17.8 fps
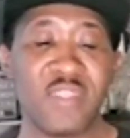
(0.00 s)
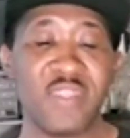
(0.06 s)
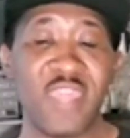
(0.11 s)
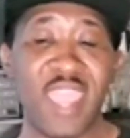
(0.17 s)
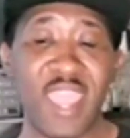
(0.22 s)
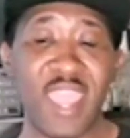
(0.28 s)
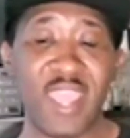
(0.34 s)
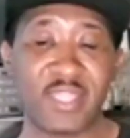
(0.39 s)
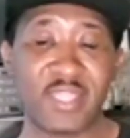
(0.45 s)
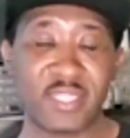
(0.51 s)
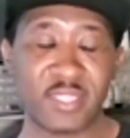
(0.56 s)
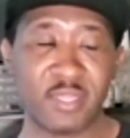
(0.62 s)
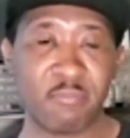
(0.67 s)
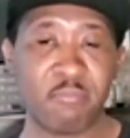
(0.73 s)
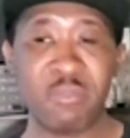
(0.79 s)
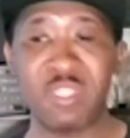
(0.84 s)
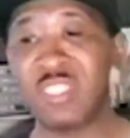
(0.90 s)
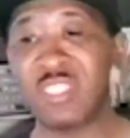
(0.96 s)
that
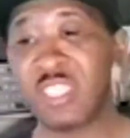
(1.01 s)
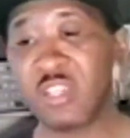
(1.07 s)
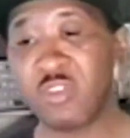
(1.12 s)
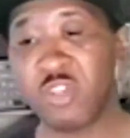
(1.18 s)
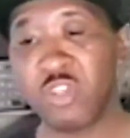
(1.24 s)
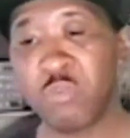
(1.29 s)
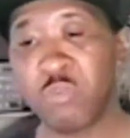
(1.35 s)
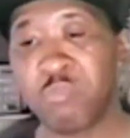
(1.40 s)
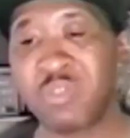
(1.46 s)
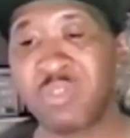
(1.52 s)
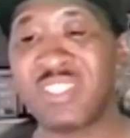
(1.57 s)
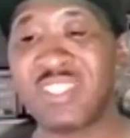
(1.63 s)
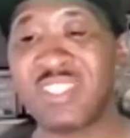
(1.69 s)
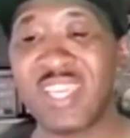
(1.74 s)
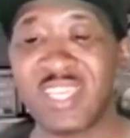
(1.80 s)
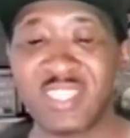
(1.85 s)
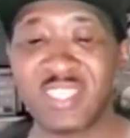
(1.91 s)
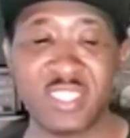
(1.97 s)
material
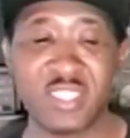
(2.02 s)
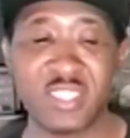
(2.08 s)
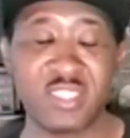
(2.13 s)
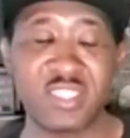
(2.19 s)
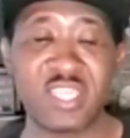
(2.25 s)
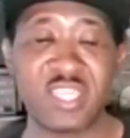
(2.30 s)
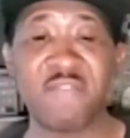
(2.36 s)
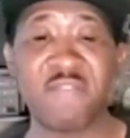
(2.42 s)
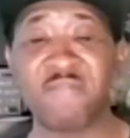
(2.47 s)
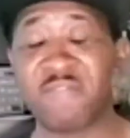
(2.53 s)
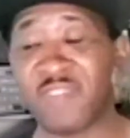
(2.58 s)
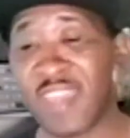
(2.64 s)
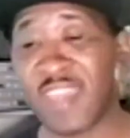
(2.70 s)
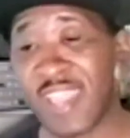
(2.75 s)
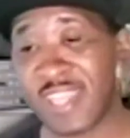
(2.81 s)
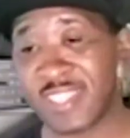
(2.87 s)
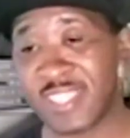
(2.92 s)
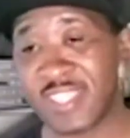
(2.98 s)
possessions and
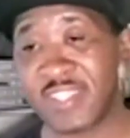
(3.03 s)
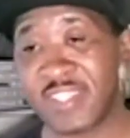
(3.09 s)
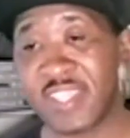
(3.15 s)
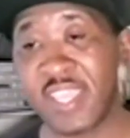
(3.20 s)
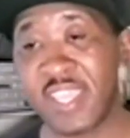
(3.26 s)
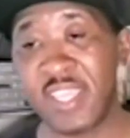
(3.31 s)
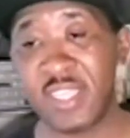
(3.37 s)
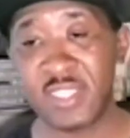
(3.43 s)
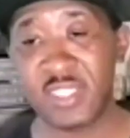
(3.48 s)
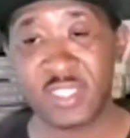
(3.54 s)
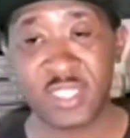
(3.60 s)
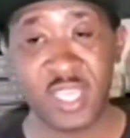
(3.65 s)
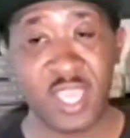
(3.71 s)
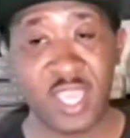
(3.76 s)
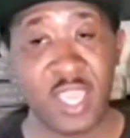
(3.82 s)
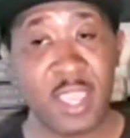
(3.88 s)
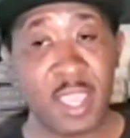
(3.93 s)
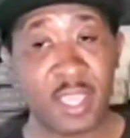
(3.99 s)
flashy things
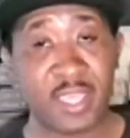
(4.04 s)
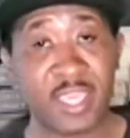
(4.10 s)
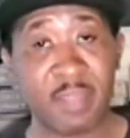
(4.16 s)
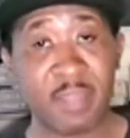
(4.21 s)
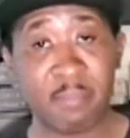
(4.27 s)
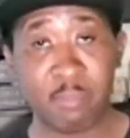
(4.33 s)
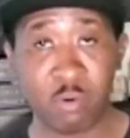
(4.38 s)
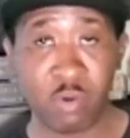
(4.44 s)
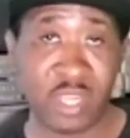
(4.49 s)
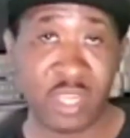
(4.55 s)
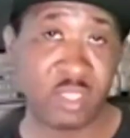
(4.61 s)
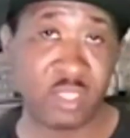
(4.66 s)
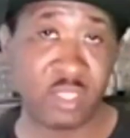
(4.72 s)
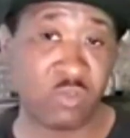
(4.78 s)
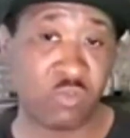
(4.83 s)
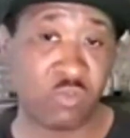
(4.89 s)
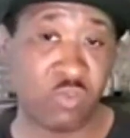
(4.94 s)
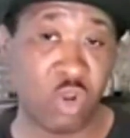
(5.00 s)
can
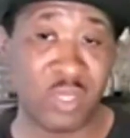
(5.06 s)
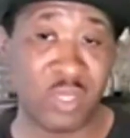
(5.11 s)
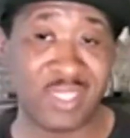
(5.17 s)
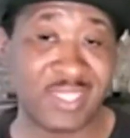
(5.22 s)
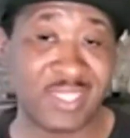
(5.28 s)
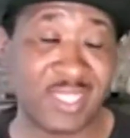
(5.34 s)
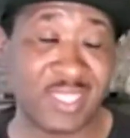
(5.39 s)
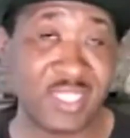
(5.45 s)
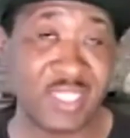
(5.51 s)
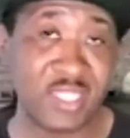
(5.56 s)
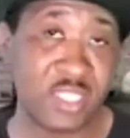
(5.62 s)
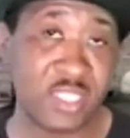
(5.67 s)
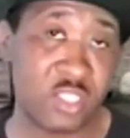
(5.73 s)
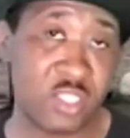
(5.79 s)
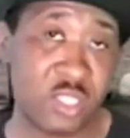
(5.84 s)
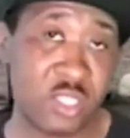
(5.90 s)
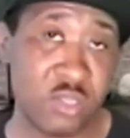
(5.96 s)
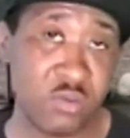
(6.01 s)
bring the wrong attention
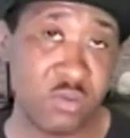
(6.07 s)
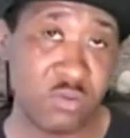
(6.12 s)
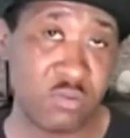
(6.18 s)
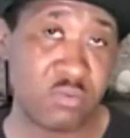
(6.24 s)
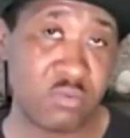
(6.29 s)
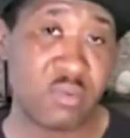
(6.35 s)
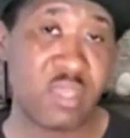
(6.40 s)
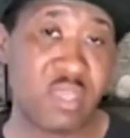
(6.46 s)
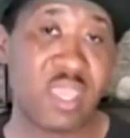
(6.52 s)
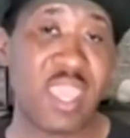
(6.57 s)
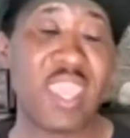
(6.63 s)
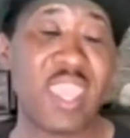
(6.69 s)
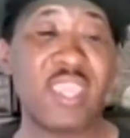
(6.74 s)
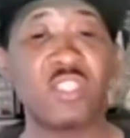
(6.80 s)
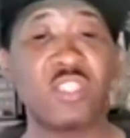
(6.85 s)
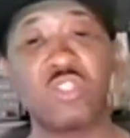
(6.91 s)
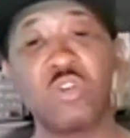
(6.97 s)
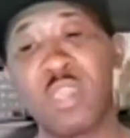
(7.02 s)
to you.
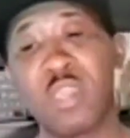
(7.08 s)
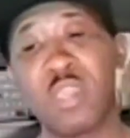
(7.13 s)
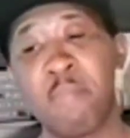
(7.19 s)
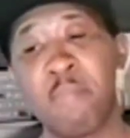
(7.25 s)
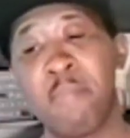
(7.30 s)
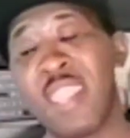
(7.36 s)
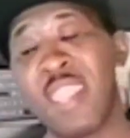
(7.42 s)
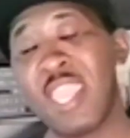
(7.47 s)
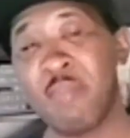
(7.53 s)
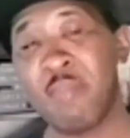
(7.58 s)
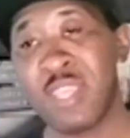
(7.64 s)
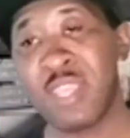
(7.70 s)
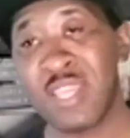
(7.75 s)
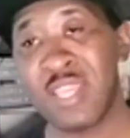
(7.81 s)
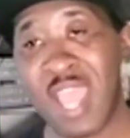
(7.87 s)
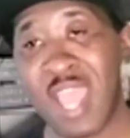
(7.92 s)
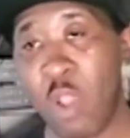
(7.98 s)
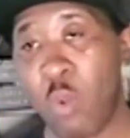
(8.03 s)
And so it made
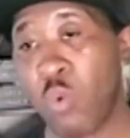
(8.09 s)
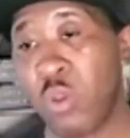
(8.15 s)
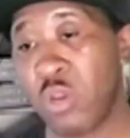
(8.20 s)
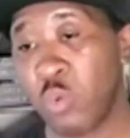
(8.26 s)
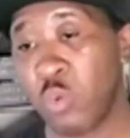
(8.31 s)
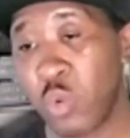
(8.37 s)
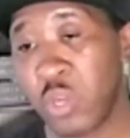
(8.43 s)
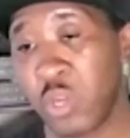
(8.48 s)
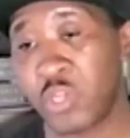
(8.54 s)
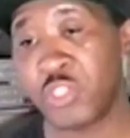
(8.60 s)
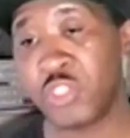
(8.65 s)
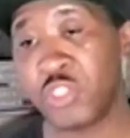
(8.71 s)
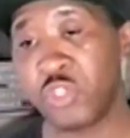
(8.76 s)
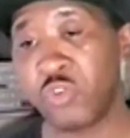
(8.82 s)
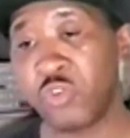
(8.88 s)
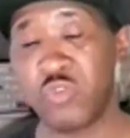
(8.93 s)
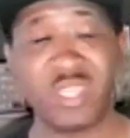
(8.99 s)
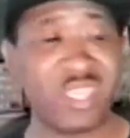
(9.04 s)
me not want to wear
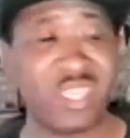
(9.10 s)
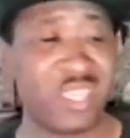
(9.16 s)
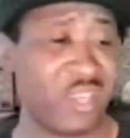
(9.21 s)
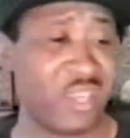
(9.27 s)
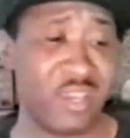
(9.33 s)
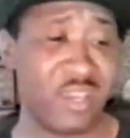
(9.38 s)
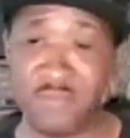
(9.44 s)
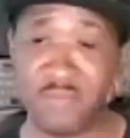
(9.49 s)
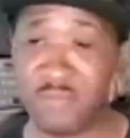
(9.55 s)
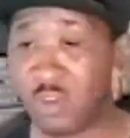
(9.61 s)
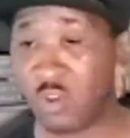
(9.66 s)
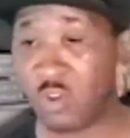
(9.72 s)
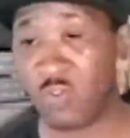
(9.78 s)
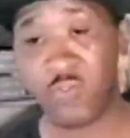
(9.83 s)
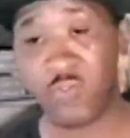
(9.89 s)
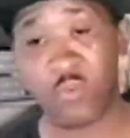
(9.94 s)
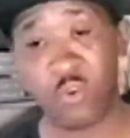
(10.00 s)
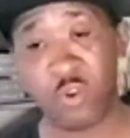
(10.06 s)
jewelry of
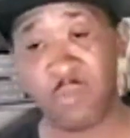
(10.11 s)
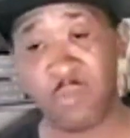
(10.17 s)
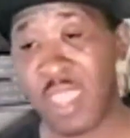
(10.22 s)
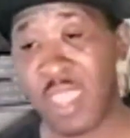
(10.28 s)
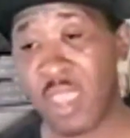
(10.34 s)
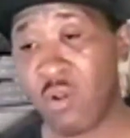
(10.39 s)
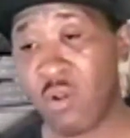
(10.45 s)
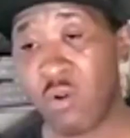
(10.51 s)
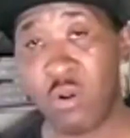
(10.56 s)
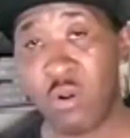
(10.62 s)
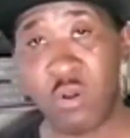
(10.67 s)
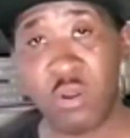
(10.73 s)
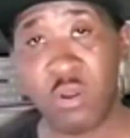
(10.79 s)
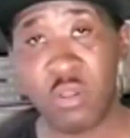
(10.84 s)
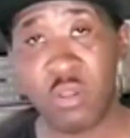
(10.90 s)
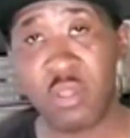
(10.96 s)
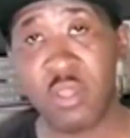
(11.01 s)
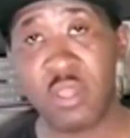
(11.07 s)
no form at all.